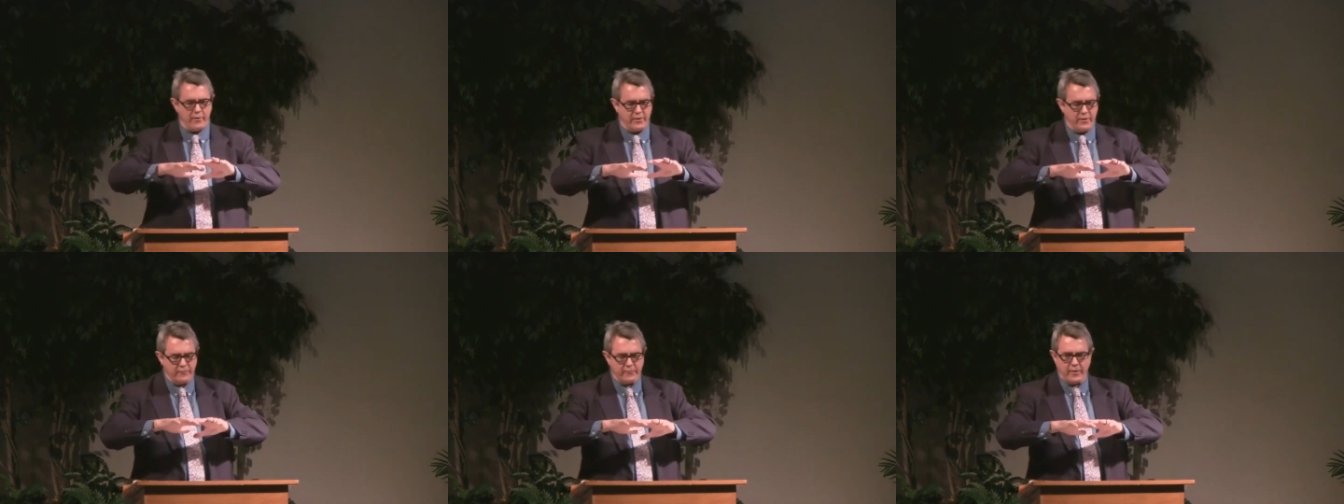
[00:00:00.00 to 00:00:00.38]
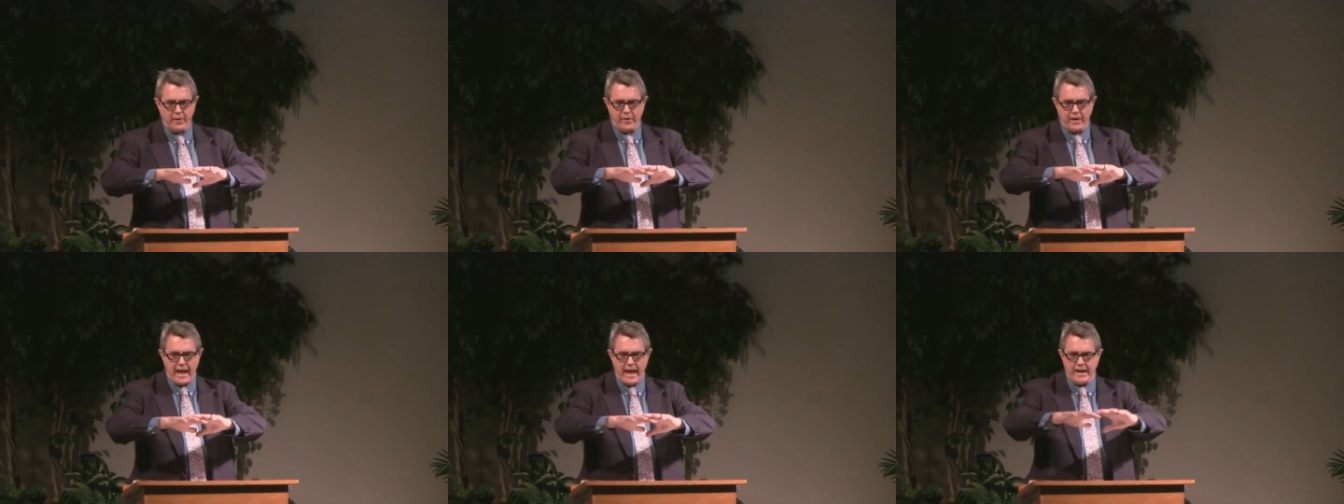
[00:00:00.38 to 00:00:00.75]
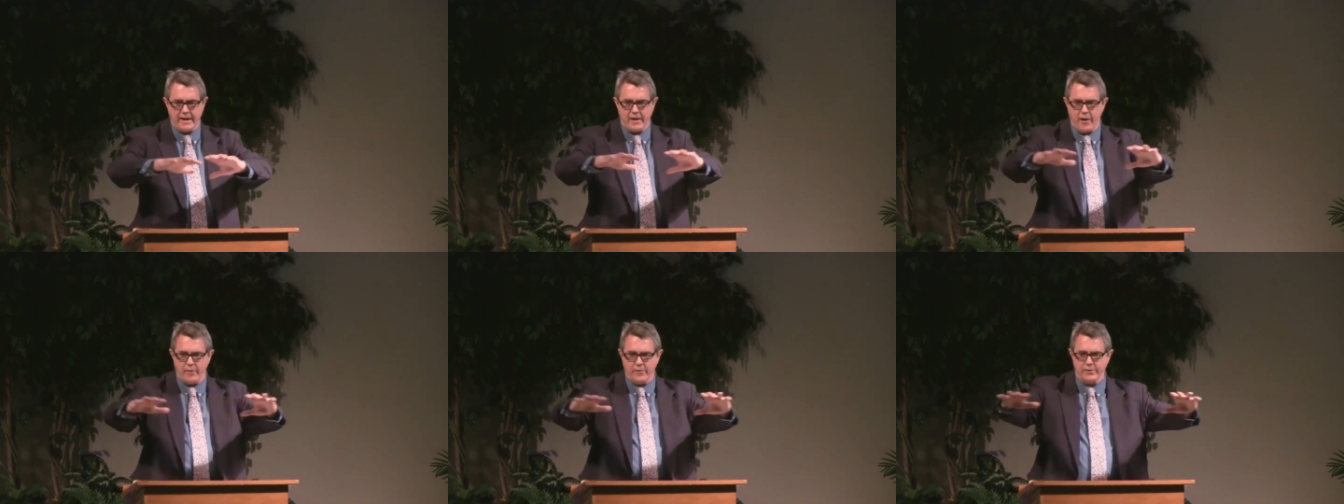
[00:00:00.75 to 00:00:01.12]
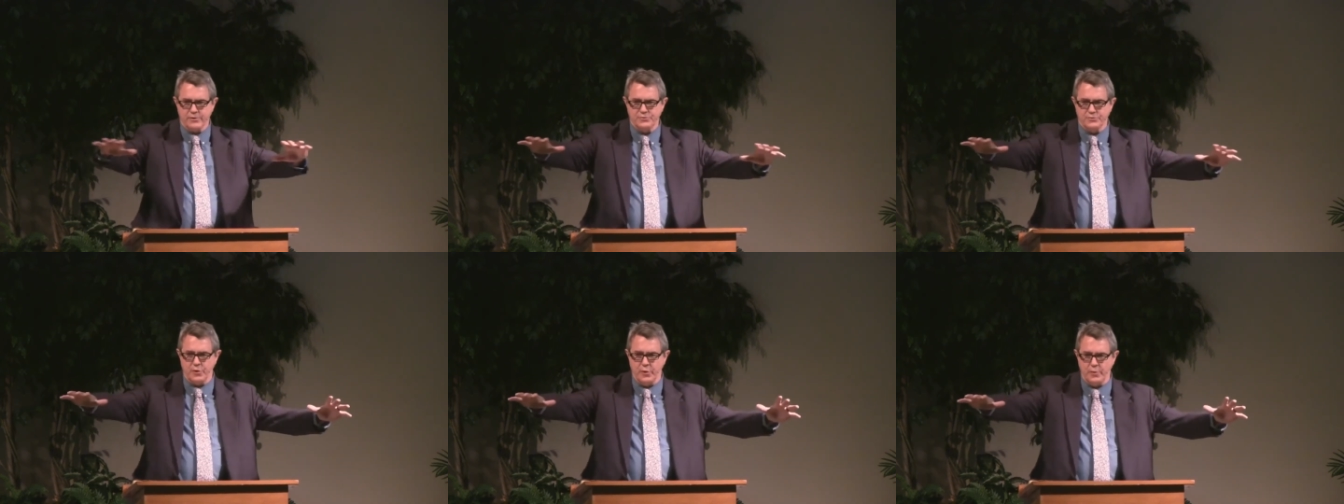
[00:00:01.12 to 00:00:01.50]
you've aligned all your
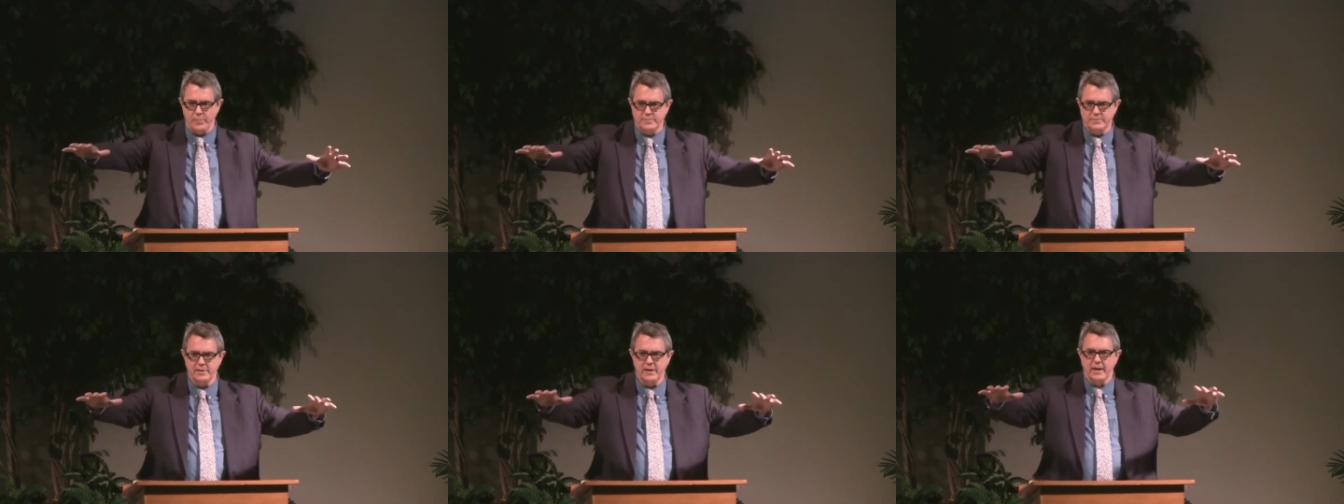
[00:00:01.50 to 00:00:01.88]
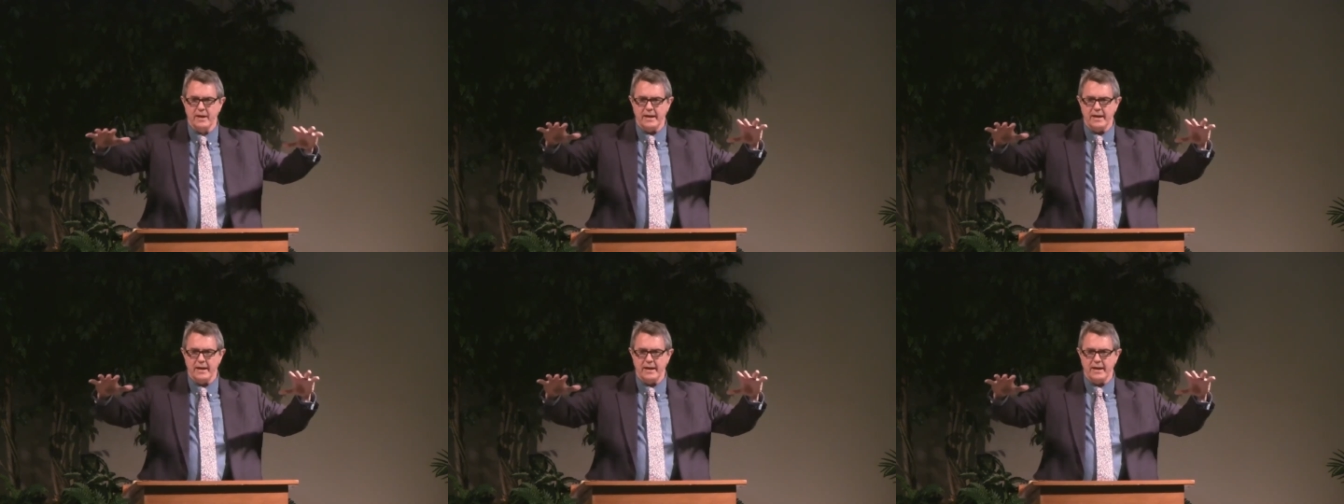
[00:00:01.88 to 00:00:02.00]
troops